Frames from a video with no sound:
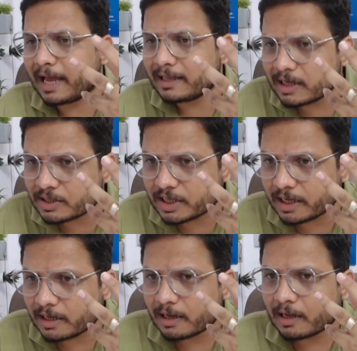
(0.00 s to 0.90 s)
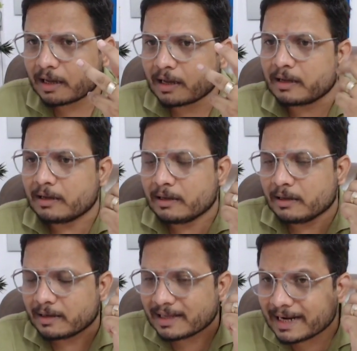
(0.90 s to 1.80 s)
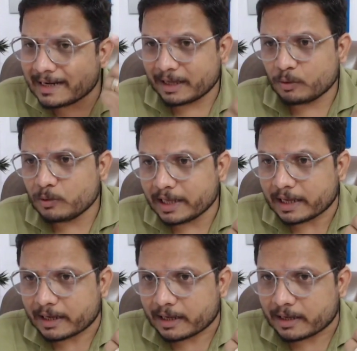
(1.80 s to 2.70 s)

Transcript: energy relatively.